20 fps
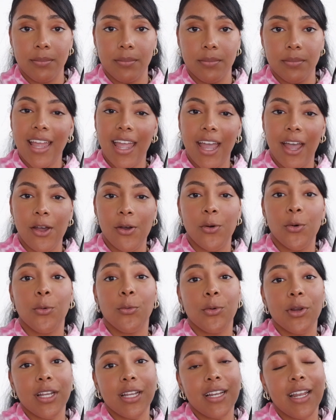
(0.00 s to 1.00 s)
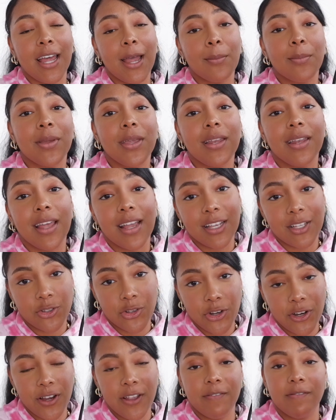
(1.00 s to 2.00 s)
Now, would it not be
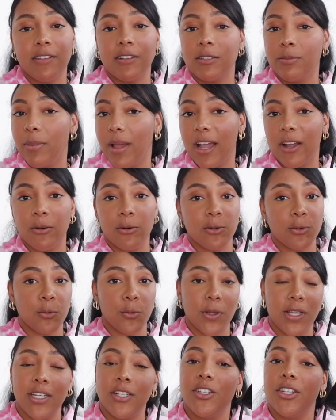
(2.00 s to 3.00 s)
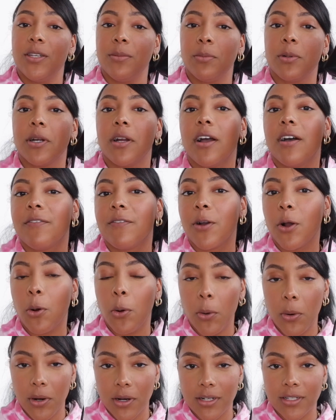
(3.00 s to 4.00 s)
nicer if this bag was way cheaper? Of
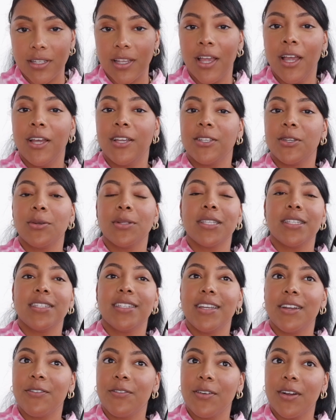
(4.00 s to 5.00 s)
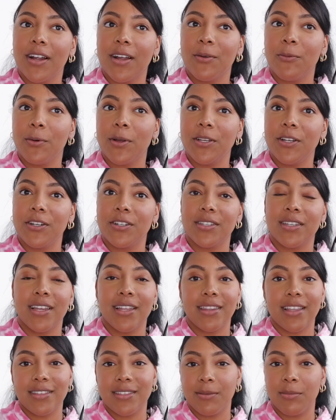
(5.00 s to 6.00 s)
course. So it's different when you're
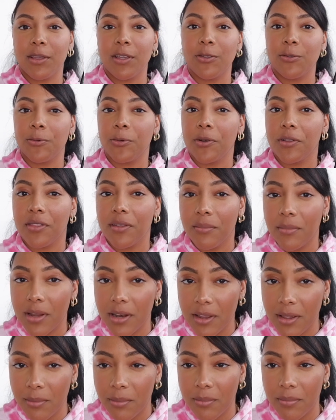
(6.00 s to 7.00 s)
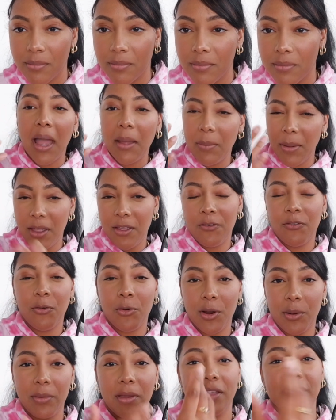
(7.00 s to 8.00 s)
saying that something is worth the money. I pay
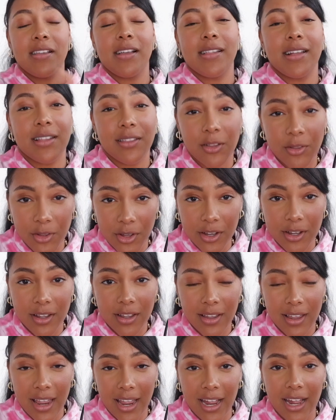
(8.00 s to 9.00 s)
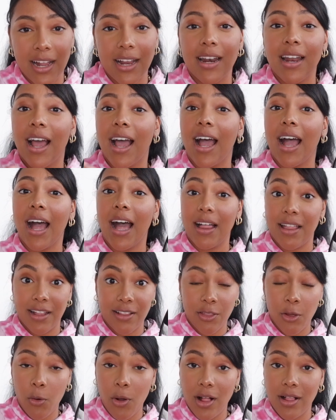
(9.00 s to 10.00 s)
for it because I like the look and I like
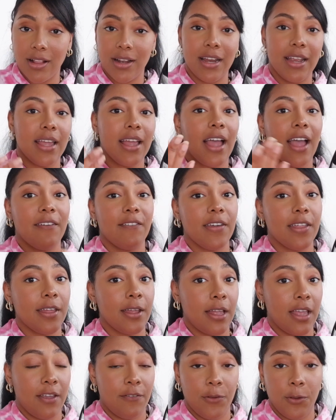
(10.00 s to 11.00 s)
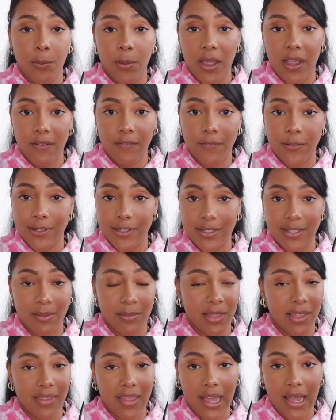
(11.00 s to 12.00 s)
the quality. I feel like if you pay for
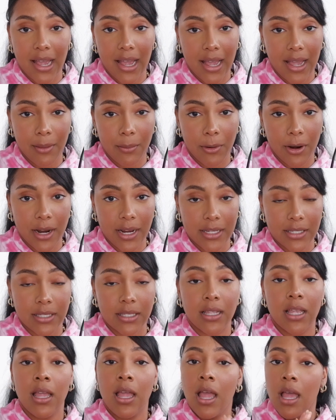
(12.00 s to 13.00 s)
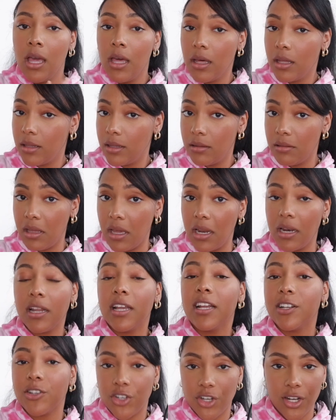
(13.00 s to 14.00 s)
something that high price, then
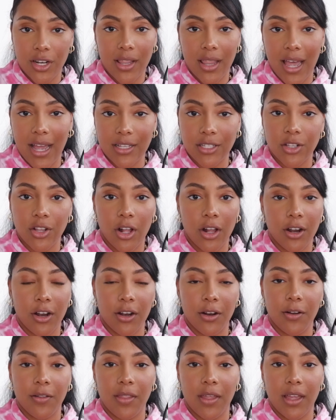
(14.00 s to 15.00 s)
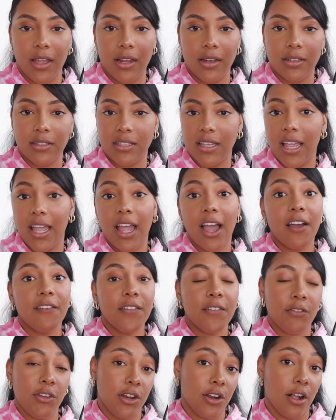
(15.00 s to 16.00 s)
it should last longer than, say, a
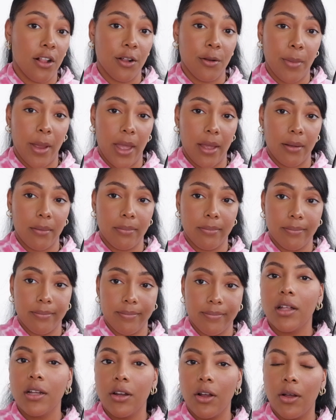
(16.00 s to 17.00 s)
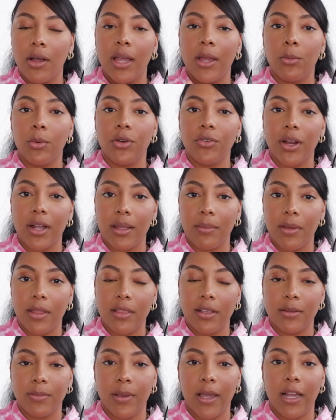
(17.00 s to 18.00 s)
$50 bag. All in all, I would recommend
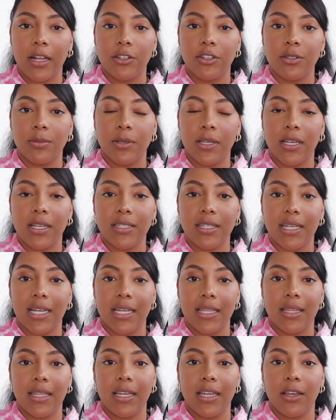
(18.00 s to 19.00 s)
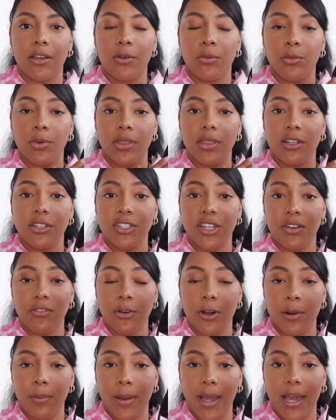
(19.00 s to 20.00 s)
this bag just because I think with the
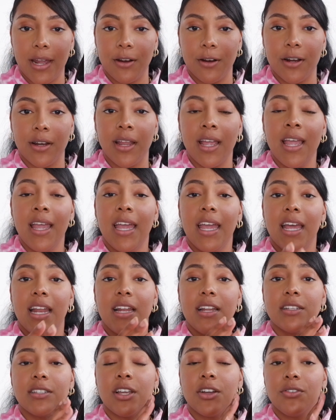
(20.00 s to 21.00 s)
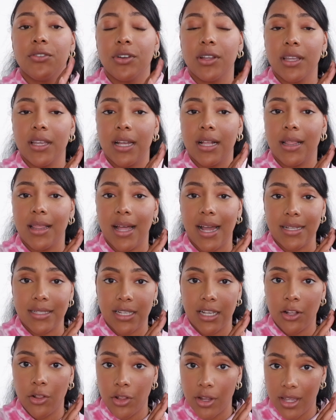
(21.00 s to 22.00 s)
chevron pattern, it is a really
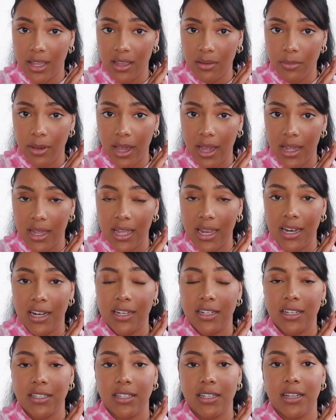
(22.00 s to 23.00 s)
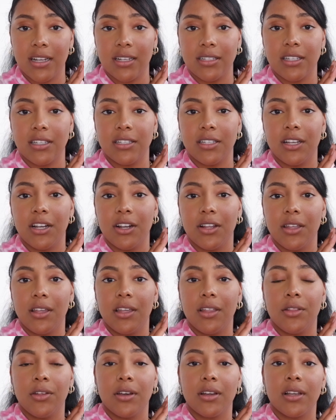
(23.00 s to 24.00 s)
classic looking bag and it doesn't necessarily
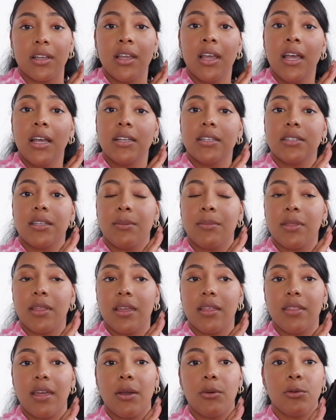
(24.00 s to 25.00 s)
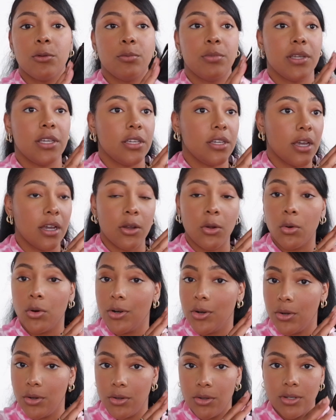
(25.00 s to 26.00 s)
look something that would be young
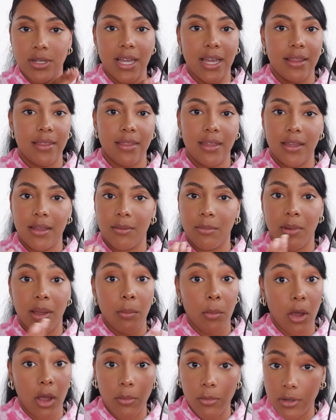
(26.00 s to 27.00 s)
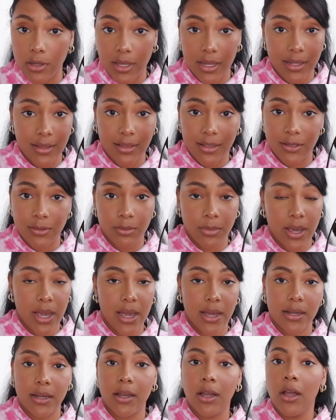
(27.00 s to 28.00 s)
or old. I think my mom would like this
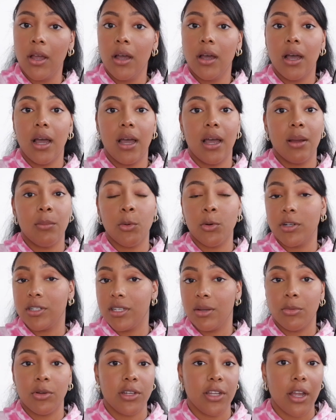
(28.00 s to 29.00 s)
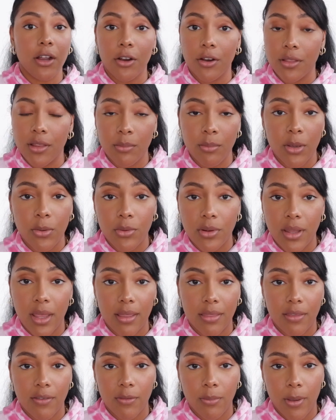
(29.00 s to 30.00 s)
bag, or someone younger than me would
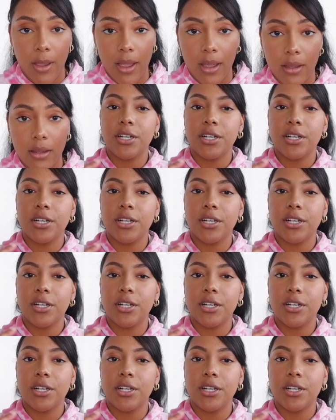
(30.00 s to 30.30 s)
like this bag.